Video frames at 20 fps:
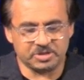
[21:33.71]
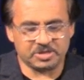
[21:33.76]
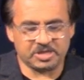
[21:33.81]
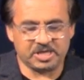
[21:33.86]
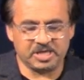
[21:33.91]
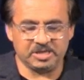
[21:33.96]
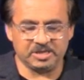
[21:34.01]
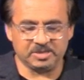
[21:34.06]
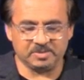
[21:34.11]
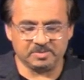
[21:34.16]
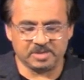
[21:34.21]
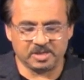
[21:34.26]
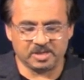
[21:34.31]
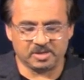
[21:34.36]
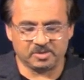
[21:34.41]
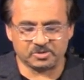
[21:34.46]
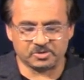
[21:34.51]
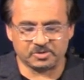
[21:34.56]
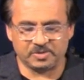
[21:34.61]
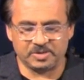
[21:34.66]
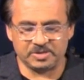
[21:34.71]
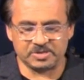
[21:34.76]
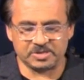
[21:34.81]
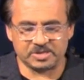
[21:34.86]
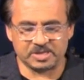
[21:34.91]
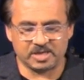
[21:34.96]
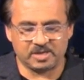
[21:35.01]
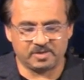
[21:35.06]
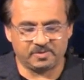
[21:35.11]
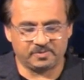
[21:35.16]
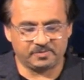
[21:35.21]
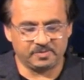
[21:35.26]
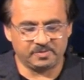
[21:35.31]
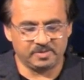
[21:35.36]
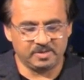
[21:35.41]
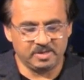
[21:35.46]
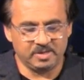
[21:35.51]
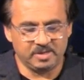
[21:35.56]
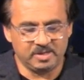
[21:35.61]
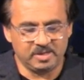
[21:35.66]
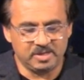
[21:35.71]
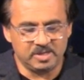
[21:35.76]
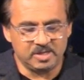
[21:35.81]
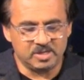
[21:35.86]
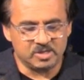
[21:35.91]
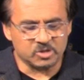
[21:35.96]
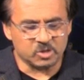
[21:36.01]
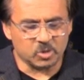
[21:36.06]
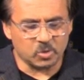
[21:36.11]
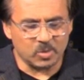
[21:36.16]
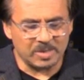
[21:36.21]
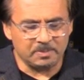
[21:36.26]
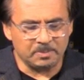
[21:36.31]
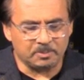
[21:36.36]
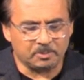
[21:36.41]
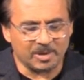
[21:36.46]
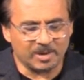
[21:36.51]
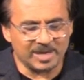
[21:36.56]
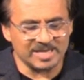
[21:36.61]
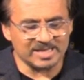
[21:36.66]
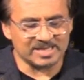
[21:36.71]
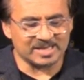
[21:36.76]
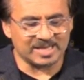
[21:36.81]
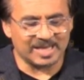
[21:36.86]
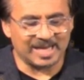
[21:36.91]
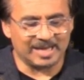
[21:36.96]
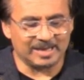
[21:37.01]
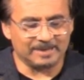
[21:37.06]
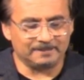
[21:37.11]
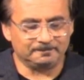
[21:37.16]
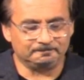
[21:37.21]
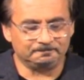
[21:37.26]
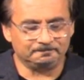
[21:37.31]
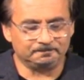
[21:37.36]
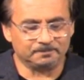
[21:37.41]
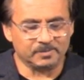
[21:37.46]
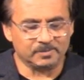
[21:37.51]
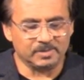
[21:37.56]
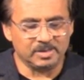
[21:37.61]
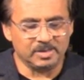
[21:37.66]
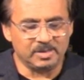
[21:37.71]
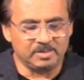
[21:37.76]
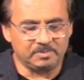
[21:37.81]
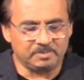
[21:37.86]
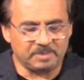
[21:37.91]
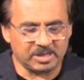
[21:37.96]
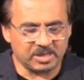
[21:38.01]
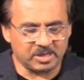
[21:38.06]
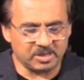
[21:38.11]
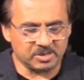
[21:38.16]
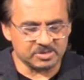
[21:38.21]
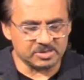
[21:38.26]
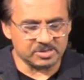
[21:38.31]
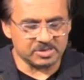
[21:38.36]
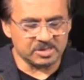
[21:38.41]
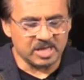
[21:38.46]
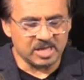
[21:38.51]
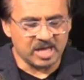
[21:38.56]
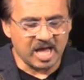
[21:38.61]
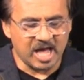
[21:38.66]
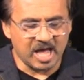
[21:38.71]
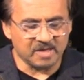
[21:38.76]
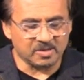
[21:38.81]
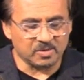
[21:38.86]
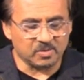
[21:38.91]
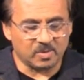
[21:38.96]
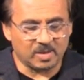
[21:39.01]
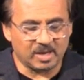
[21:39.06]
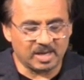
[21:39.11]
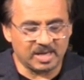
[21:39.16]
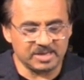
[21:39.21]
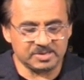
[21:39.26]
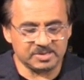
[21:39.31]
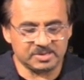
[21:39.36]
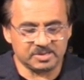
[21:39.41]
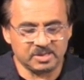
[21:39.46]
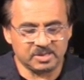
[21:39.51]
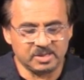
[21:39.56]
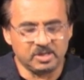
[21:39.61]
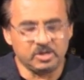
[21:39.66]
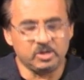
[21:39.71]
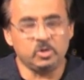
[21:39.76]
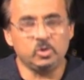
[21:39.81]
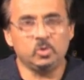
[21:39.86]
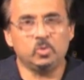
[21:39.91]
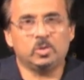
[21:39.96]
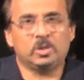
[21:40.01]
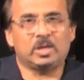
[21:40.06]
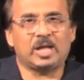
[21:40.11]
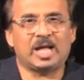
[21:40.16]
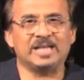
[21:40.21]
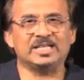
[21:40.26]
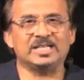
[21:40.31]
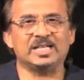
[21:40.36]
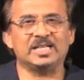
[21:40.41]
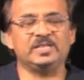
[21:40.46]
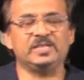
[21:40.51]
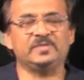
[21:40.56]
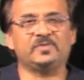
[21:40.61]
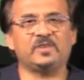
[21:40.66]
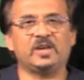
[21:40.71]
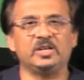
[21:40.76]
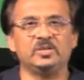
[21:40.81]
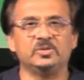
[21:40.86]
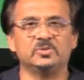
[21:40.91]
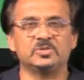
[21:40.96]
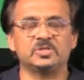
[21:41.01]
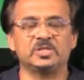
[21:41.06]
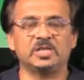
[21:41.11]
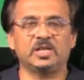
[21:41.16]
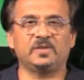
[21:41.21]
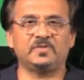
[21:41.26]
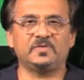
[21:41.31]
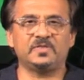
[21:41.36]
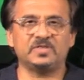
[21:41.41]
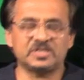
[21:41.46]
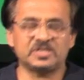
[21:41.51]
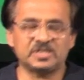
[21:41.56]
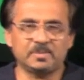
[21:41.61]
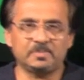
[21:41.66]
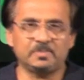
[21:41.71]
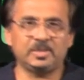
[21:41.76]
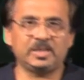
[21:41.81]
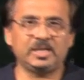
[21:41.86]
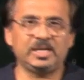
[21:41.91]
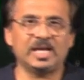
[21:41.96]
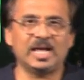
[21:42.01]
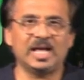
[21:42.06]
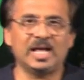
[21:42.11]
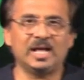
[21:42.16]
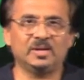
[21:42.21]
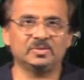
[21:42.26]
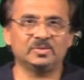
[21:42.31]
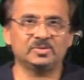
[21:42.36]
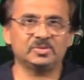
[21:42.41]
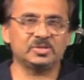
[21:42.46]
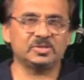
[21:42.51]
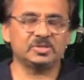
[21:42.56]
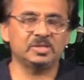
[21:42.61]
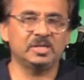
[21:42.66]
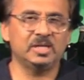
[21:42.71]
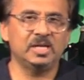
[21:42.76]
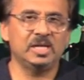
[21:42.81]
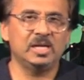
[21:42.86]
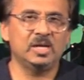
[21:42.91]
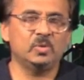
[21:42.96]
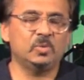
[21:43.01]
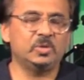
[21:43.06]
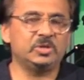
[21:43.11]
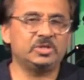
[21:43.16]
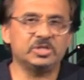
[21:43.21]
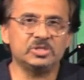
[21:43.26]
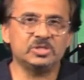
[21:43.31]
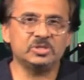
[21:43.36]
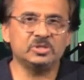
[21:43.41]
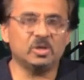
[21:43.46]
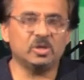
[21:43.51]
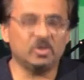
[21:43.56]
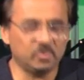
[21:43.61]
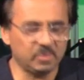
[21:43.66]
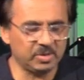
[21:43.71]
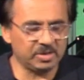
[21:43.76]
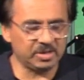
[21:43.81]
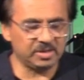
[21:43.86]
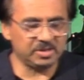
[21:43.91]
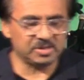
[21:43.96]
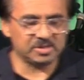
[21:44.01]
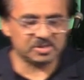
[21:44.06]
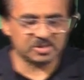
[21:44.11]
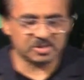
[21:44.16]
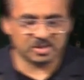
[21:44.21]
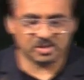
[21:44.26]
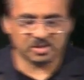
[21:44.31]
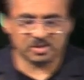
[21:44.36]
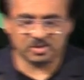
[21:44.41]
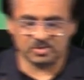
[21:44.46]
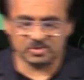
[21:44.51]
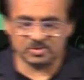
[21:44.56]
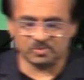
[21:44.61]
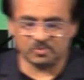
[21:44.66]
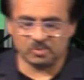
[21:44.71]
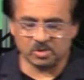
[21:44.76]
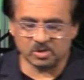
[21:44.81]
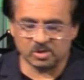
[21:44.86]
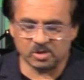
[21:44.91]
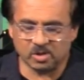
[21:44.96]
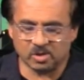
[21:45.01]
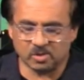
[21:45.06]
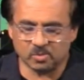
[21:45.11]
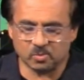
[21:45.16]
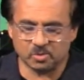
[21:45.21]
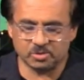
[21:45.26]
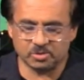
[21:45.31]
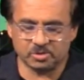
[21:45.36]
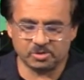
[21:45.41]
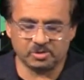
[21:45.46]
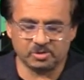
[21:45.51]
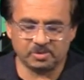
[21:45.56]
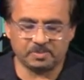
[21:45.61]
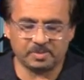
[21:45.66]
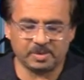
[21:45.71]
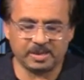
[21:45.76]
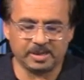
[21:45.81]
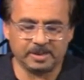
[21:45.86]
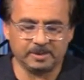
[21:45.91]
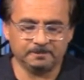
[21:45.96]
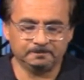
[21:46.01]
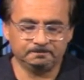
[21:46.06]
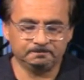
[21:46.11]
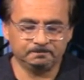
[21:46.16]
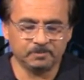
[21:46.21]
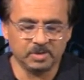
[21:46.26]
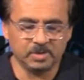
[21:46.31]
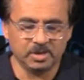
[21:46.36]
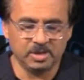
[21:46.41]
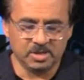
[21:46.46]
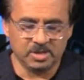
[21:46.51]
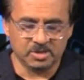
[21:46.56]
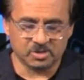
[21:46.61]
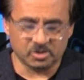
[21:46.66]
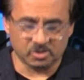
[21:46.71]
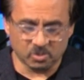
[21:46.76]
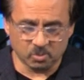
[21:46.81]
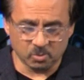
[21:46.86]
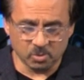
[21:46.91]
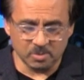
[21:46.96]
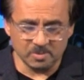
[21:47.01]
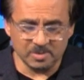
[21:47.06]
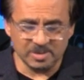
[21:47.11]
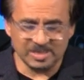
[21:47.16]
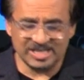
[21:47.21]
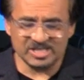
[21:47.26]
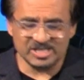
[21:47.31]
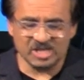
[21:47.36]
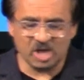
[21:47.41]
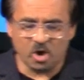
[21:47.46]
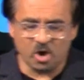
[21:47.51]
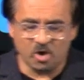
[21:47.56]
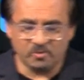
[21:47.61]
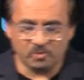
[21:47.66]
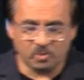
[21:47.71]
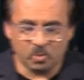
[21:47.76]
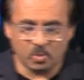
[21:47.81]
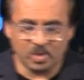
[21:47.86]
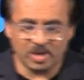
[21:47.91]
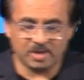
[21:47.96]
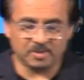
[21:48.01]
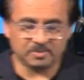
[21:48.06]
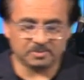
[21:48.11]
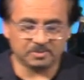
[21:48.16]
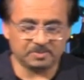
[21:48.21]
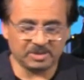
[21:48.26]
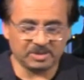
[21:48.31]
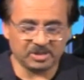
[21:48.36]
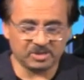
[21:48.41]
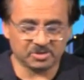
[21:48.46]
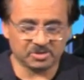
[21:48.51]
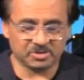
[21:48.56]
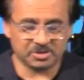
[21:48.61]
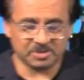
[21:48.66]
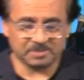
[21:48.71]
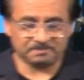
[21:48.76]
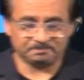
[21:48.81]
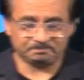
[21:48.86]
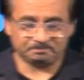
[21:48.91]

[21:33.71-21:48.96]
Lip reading: kingdom culture itself. So embrace that, because otherwise you will identify yourself as somebody else which is not within the circles of what God wants you to be. So the woman is overwhelmed because